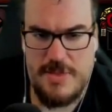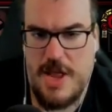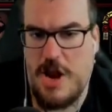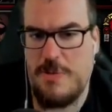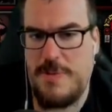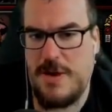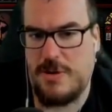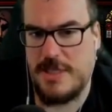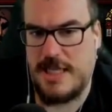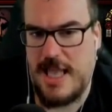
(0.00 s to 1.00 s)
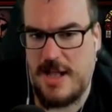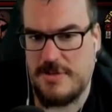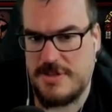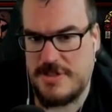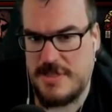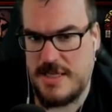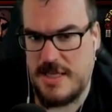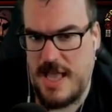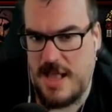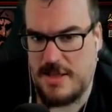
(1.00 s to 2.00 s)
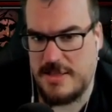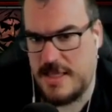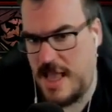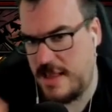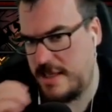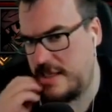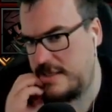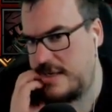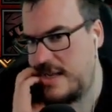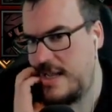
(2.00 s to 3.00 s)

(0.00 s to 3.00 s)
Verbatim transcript: The hairpin only counts the hell, the Hellion.